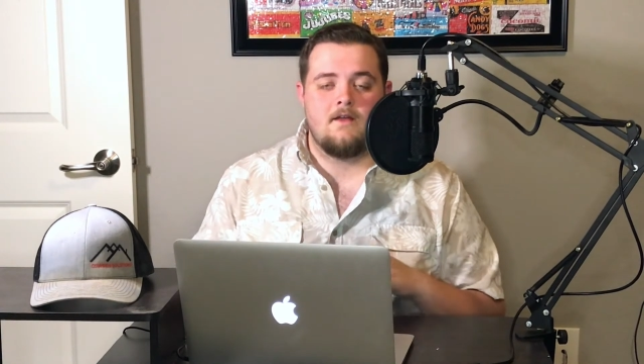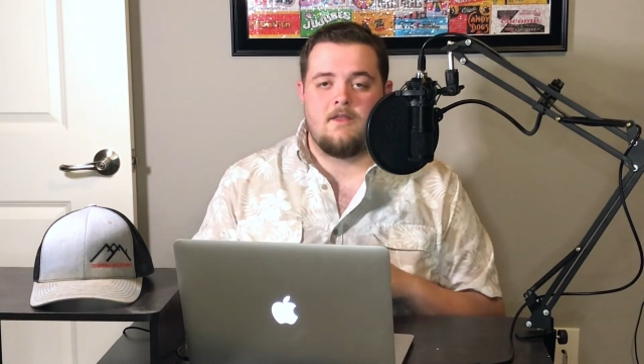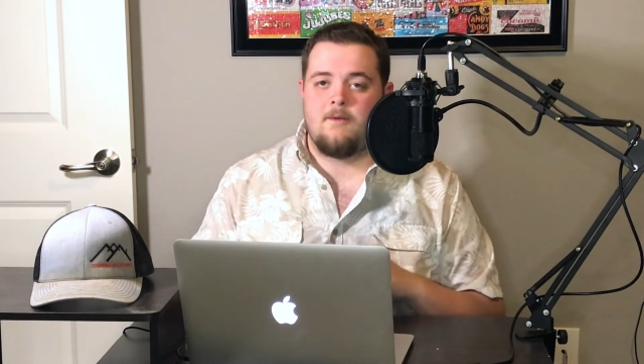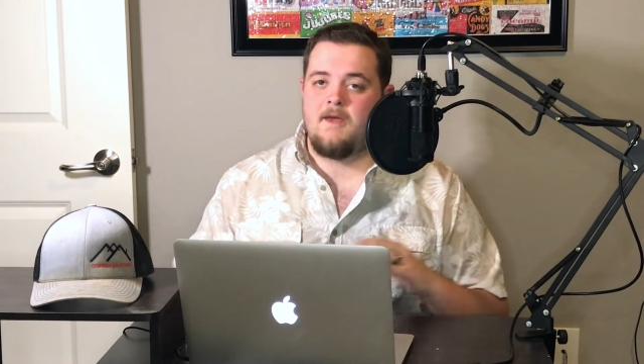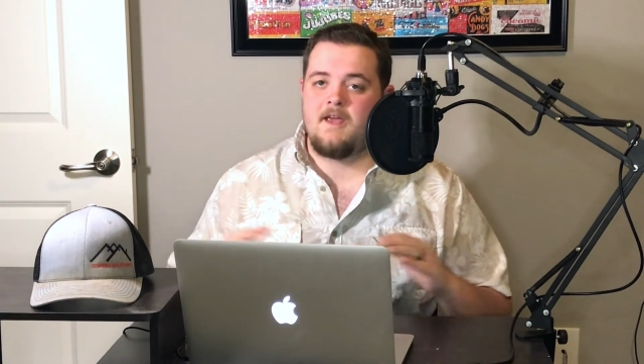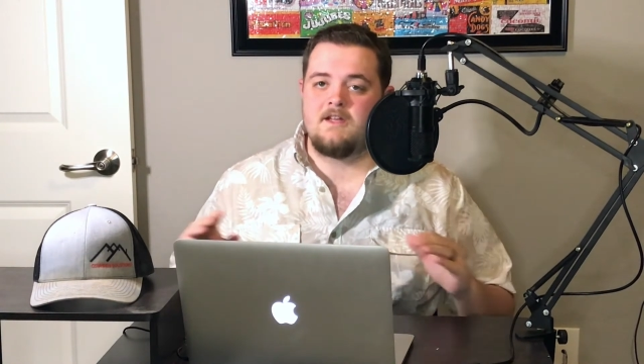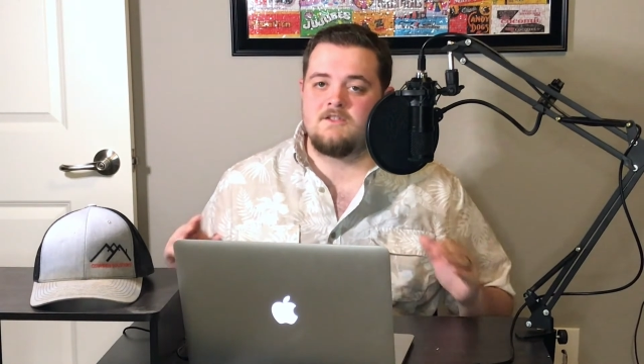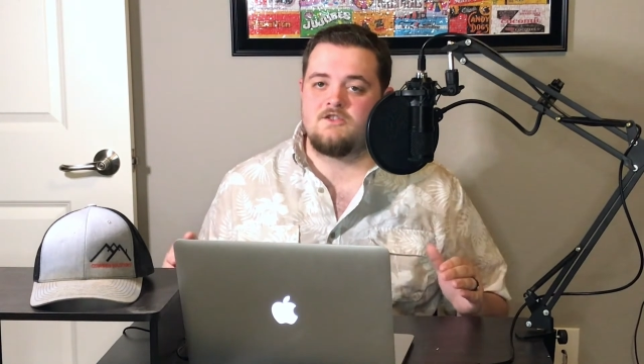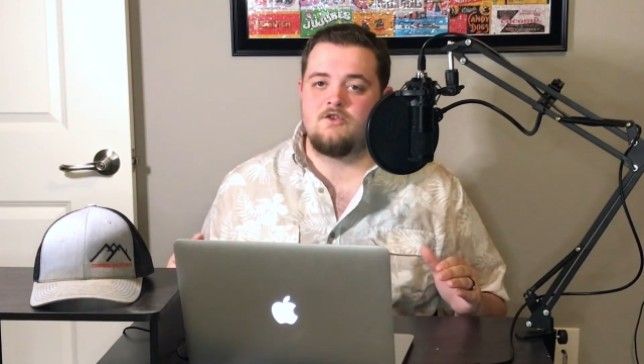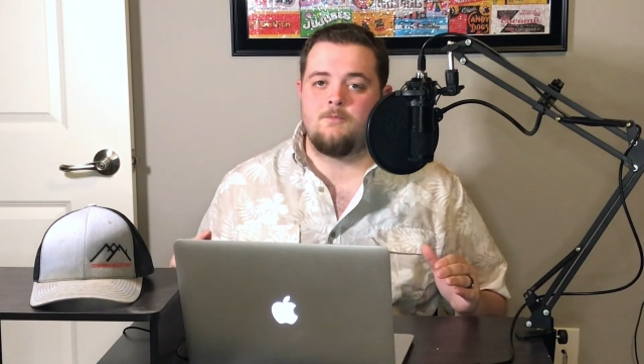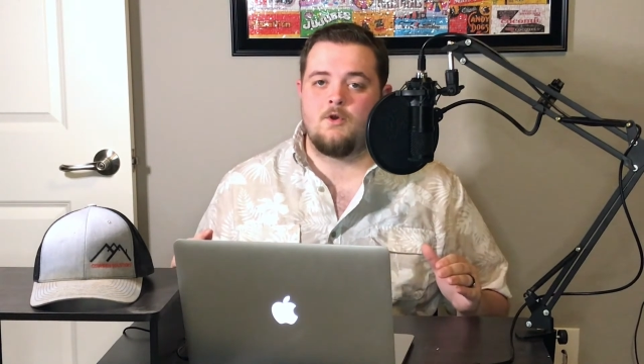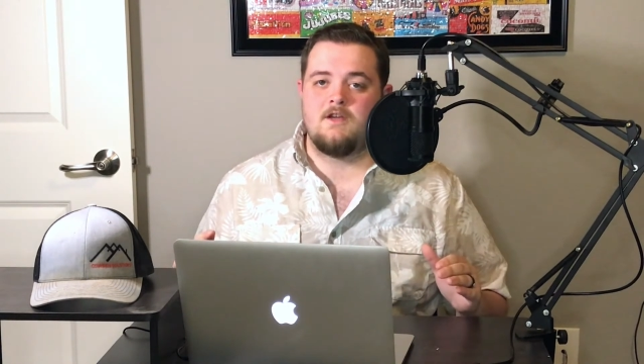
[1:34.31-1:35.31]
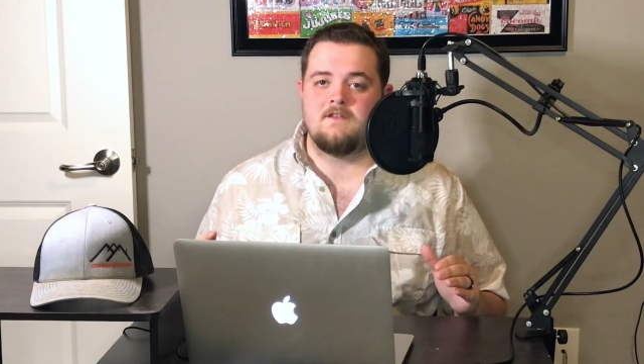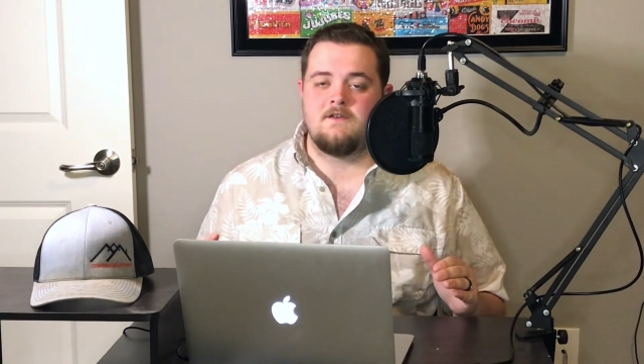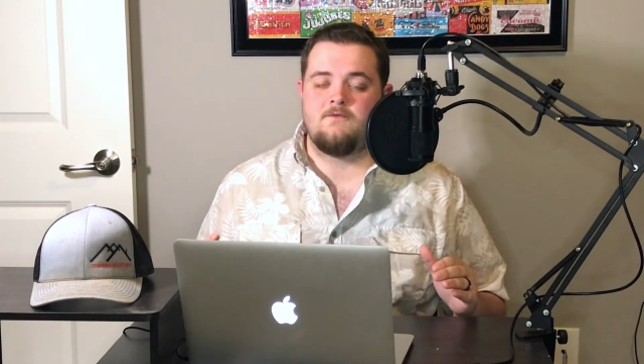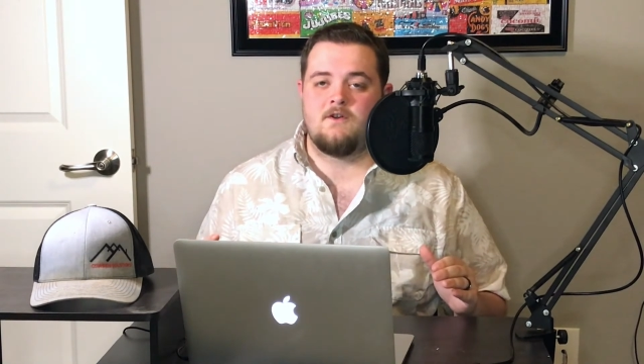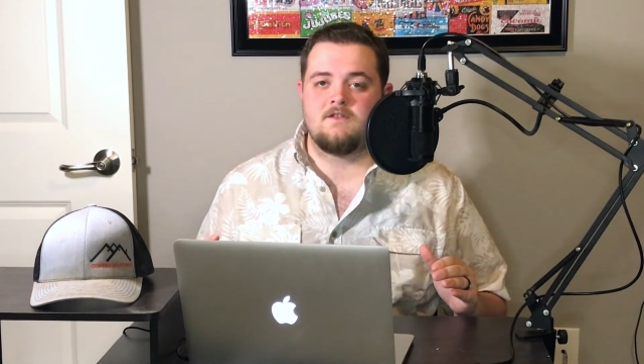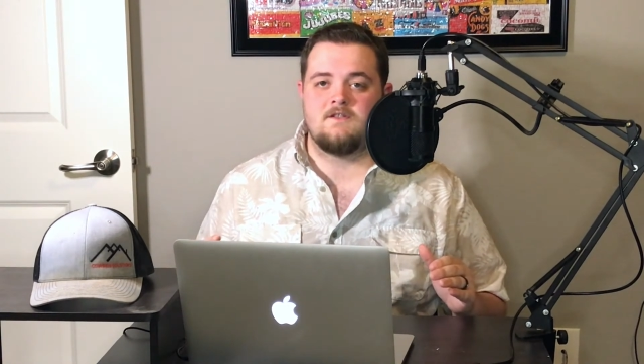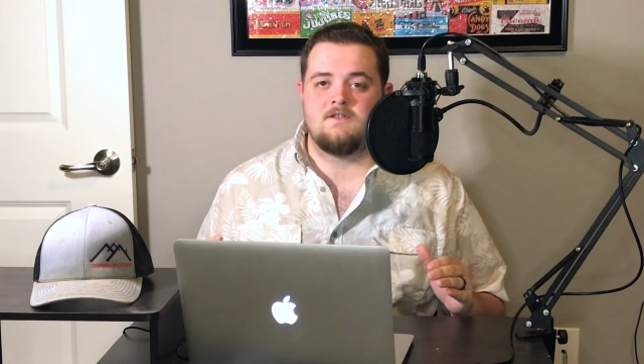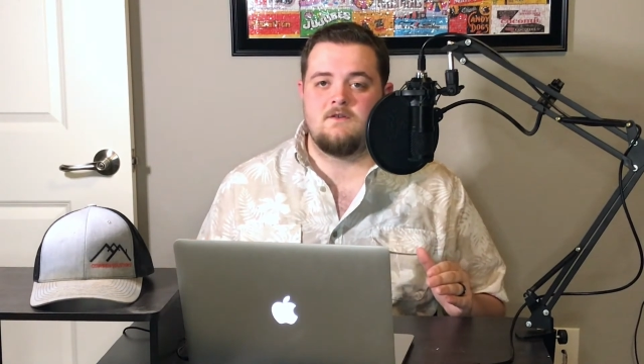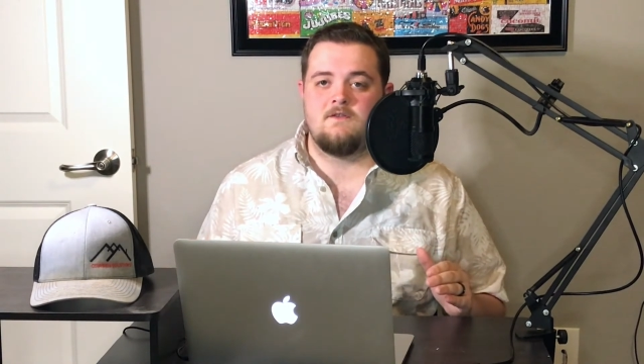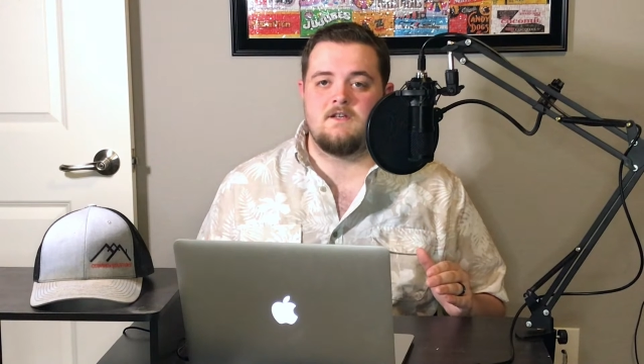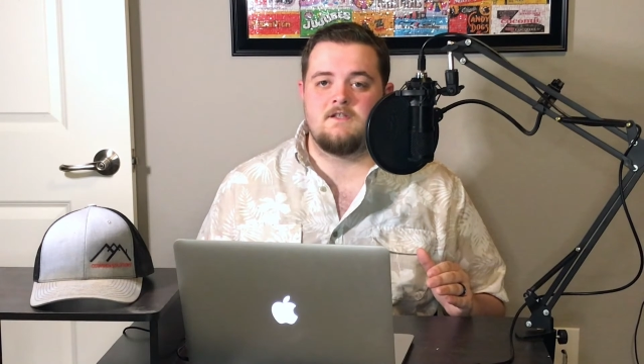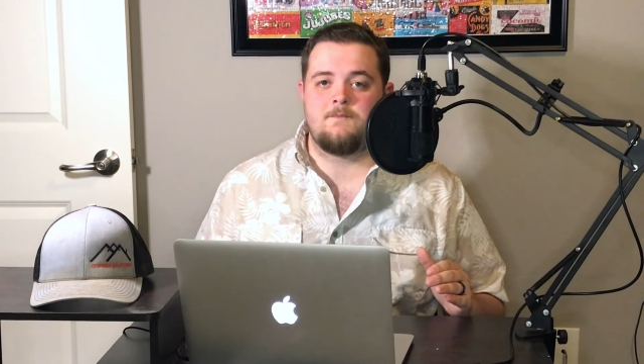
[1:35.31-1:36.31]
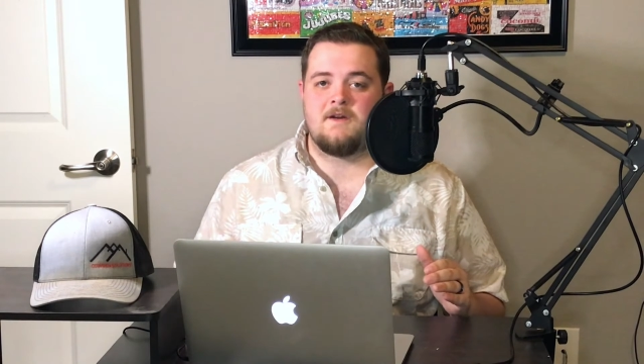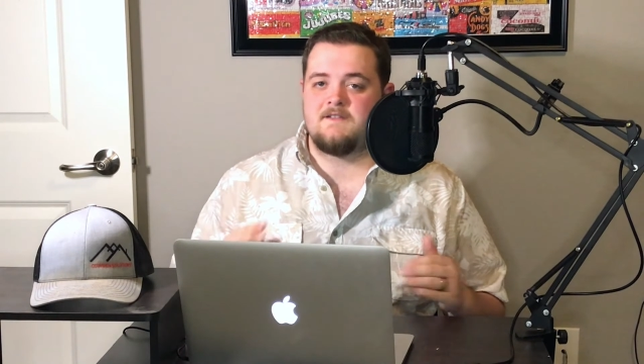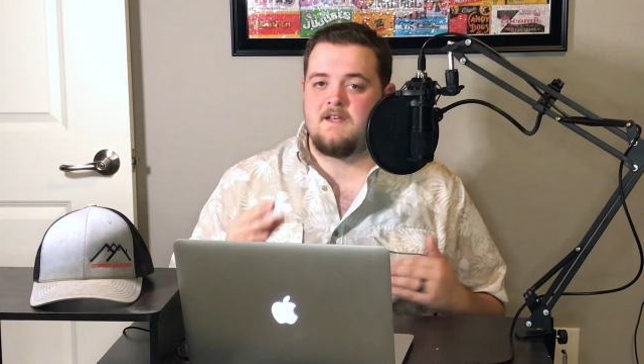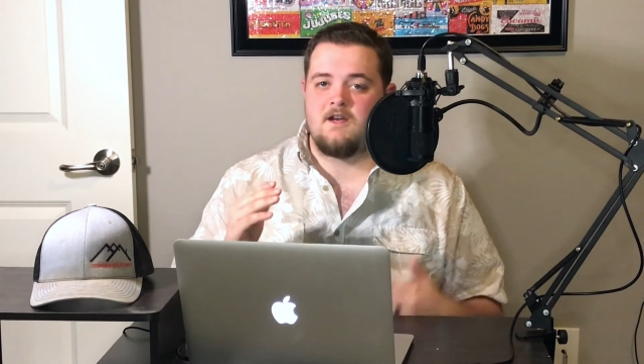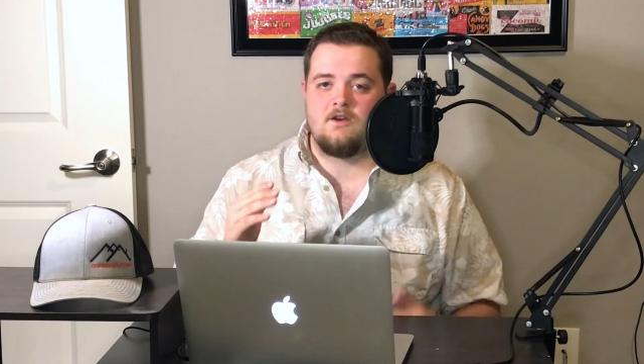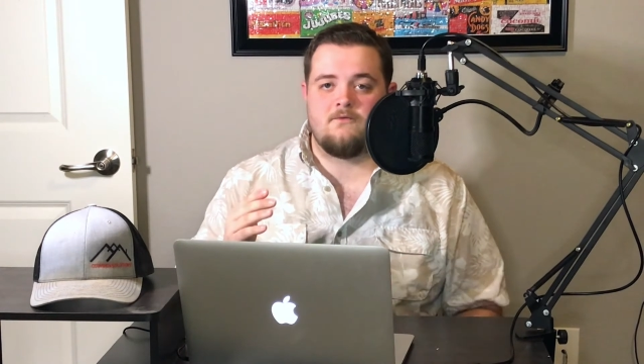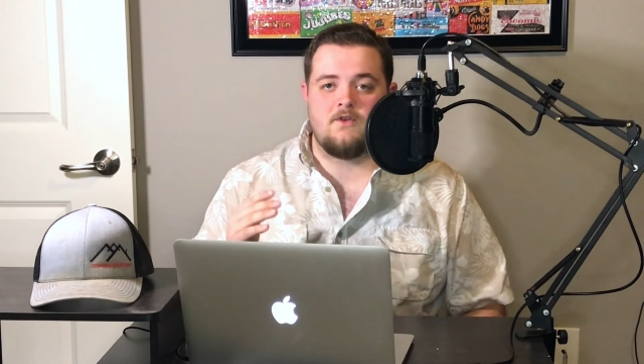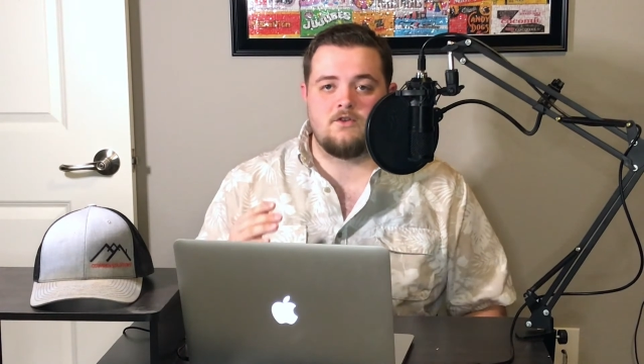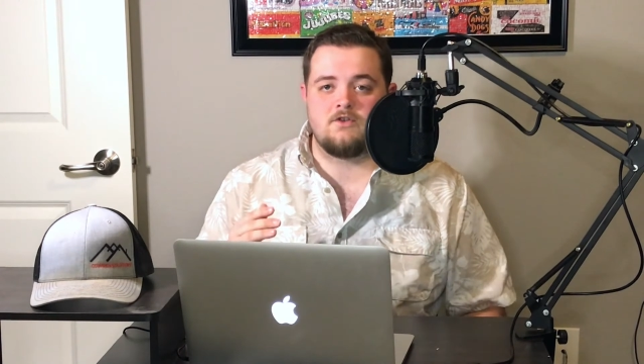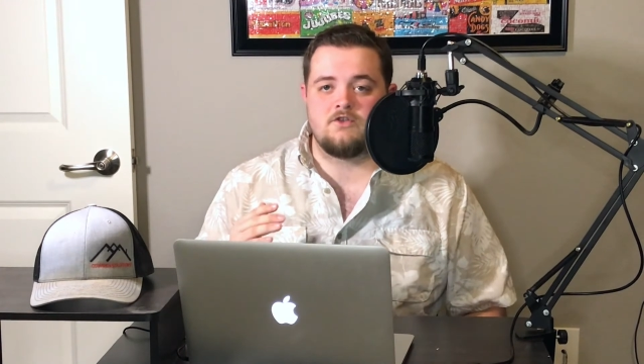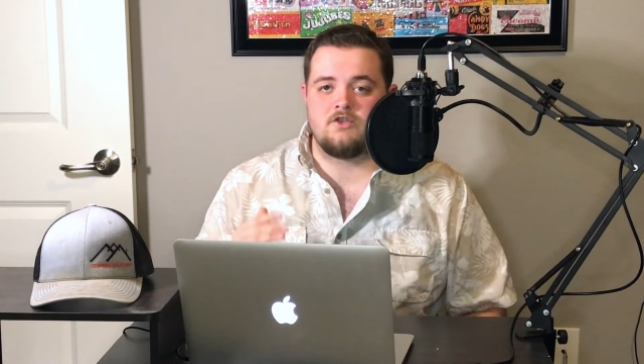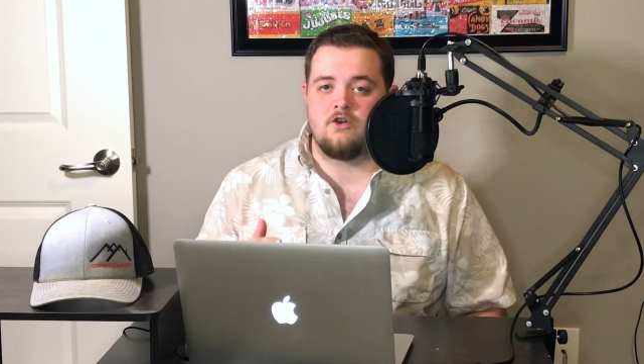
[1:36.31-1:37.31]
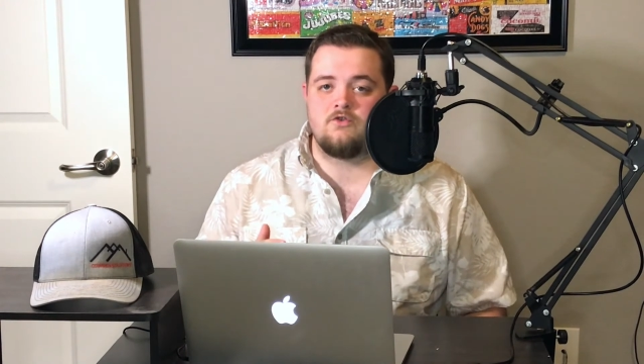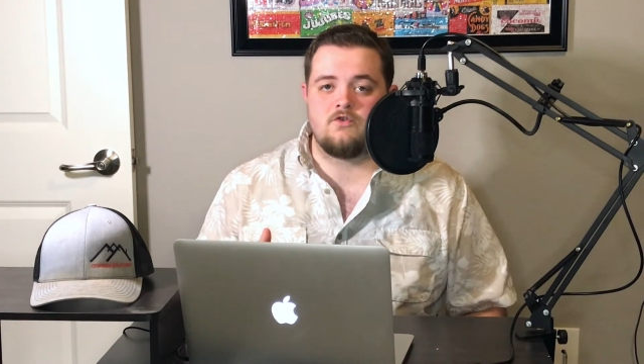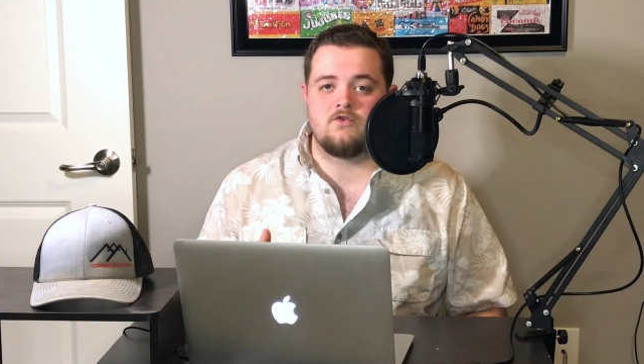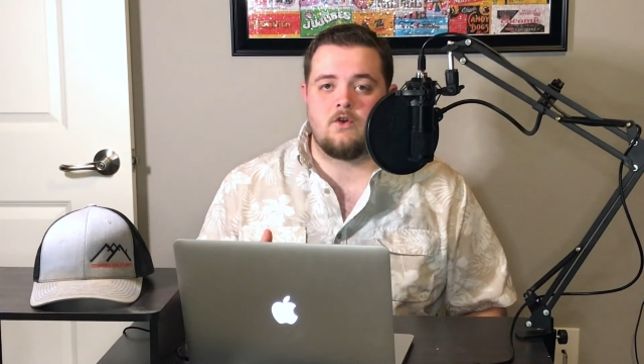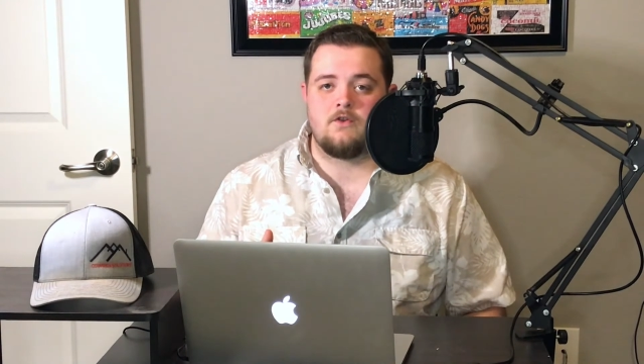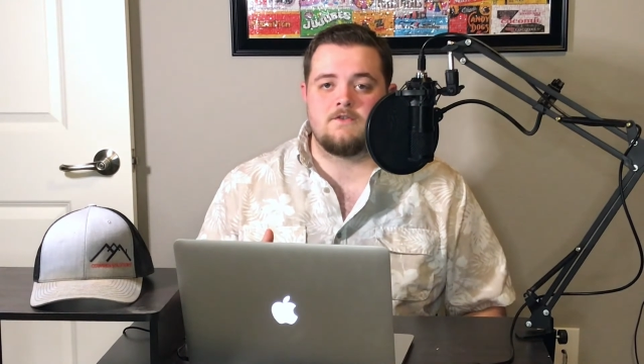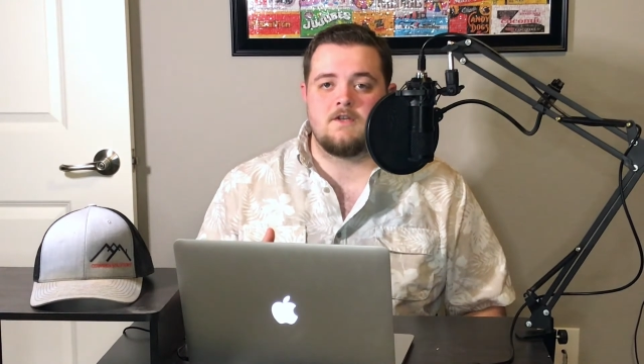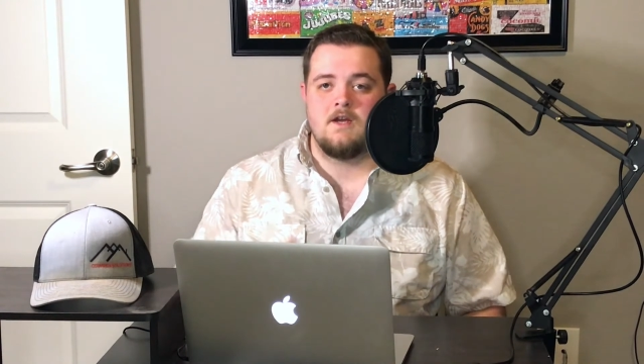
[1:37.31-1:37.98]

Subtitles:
They make it super easy for us to do this by setting your filter search results